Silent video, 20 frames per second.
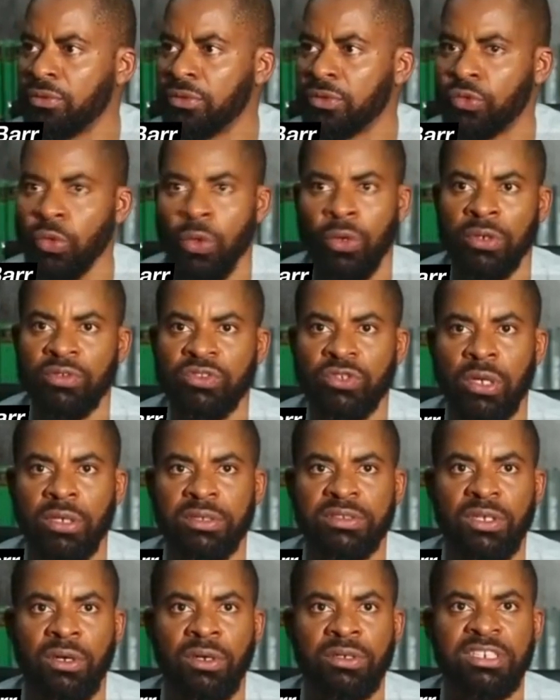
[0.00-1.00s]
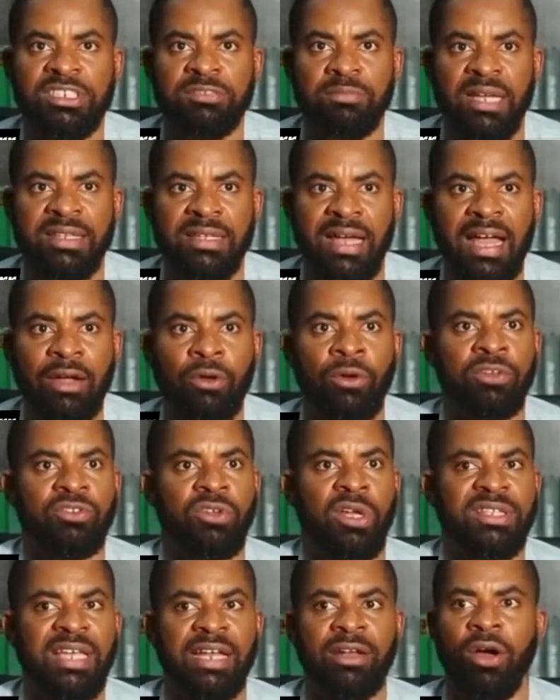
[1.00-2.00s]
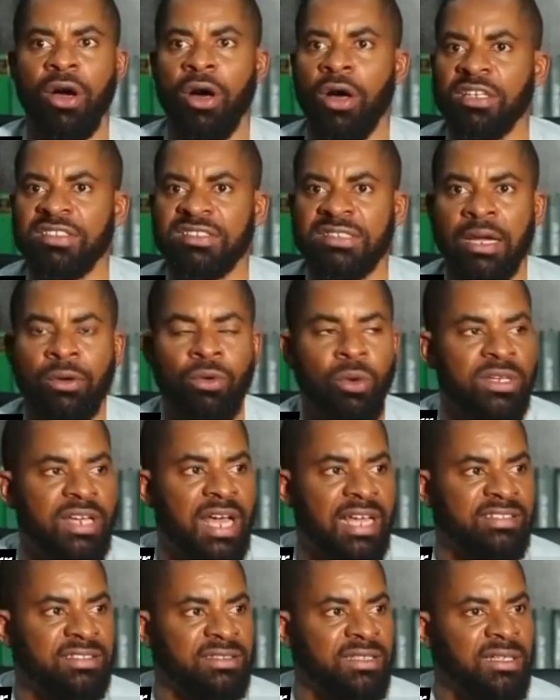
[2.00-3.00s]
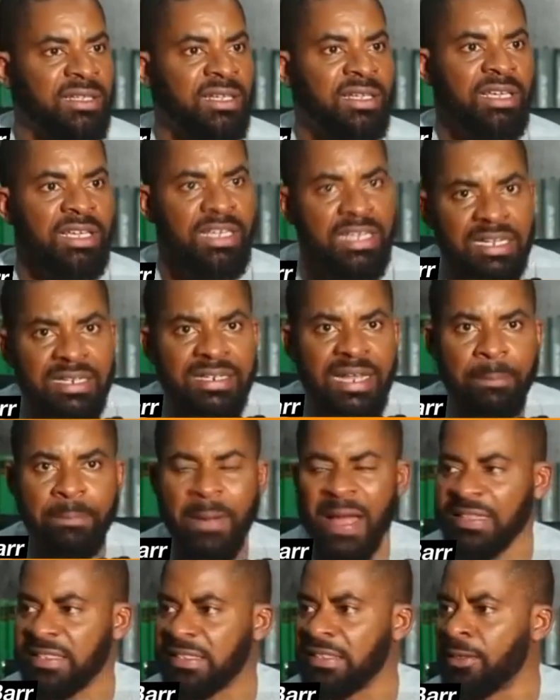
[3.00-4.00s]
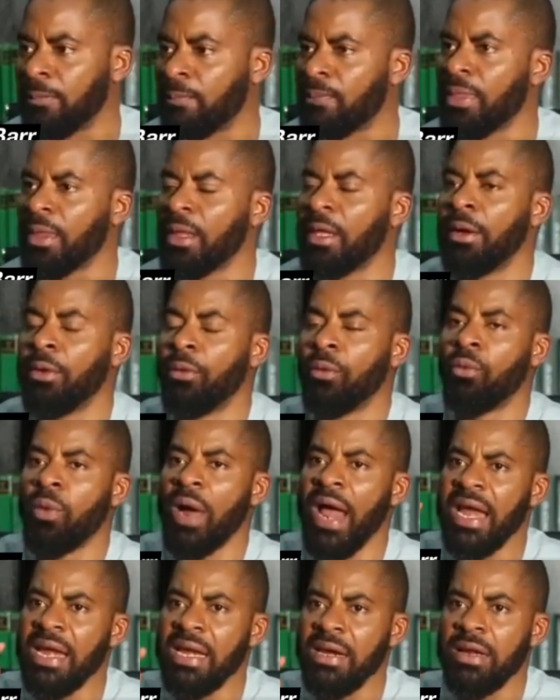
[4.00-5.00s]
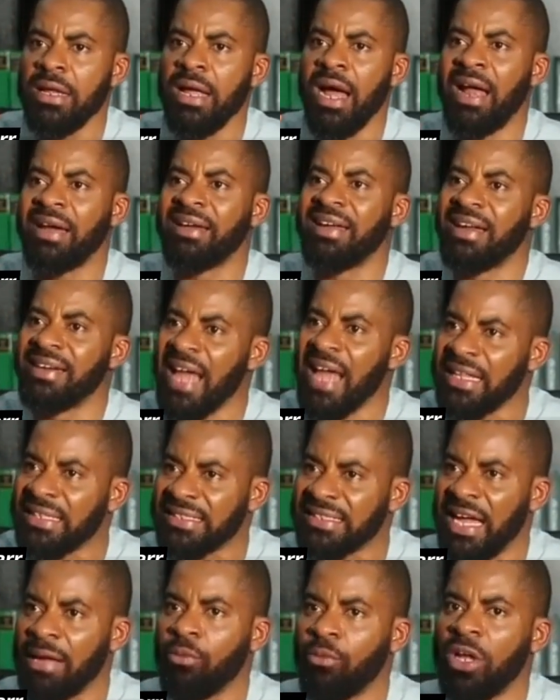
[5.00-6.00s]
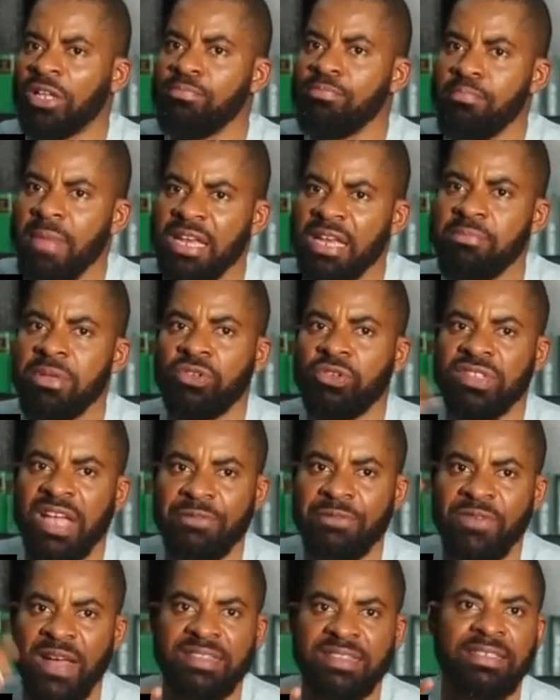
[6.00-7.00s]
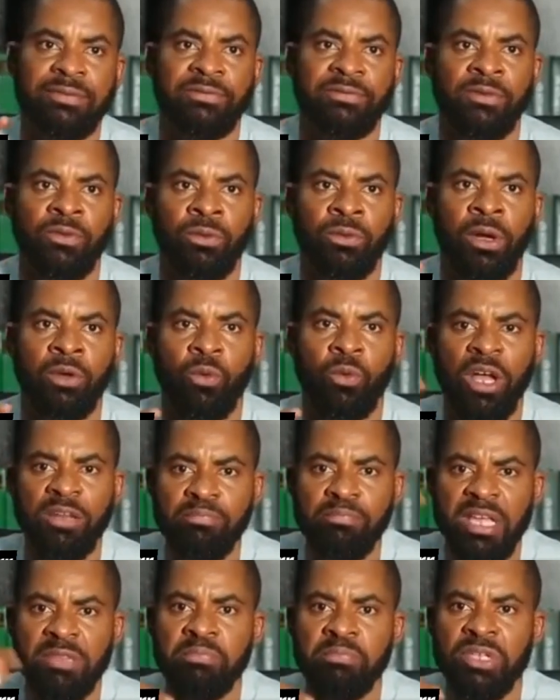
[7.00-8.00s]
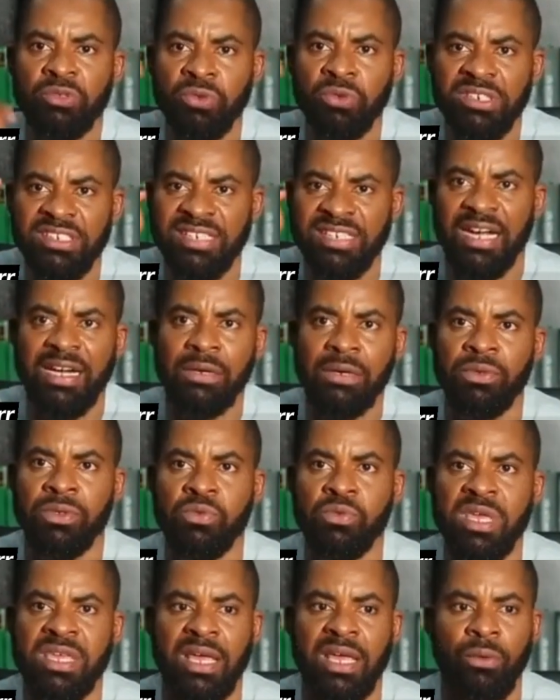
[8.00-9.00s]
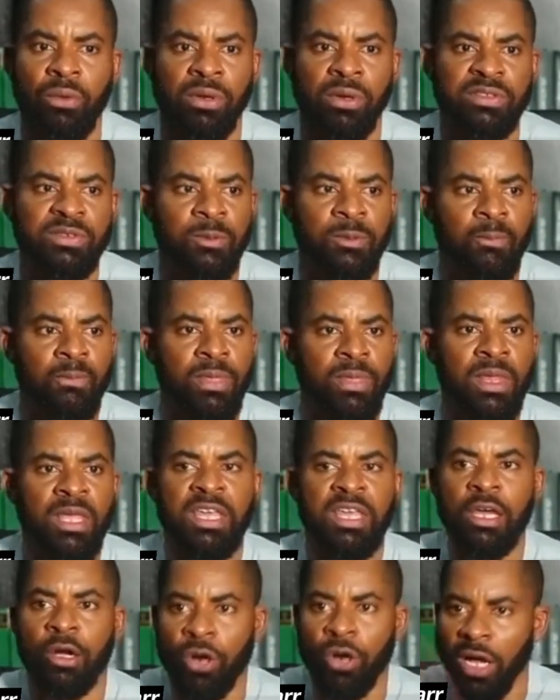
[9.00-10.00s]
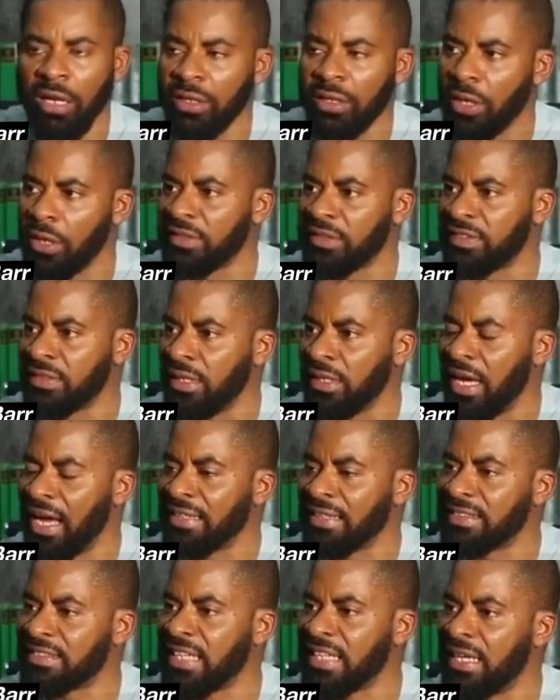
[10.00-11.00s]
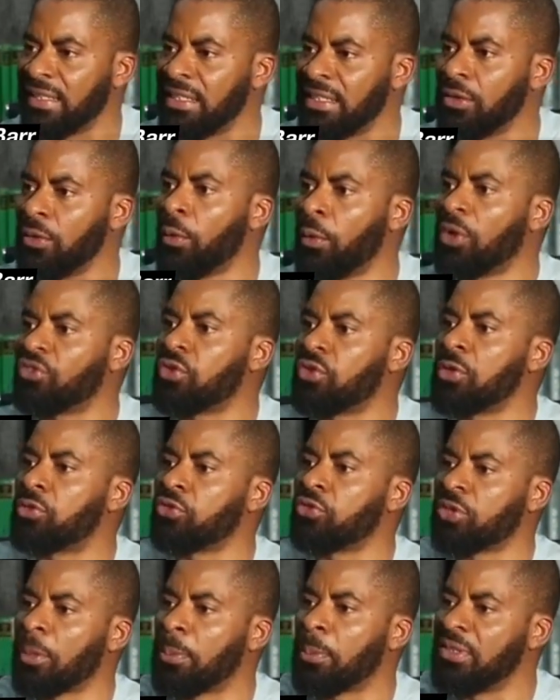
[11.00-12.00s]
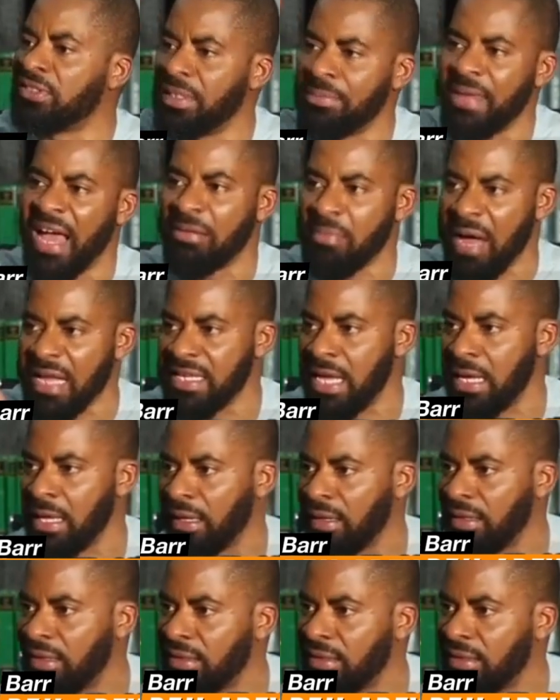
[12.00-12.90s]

to consult on this matter. I consulted all stakeholders in the party. And that time, what made me to start fighting, what made me to disagree with Wike was, he called us and said he was going to support Jimmy Agbaje.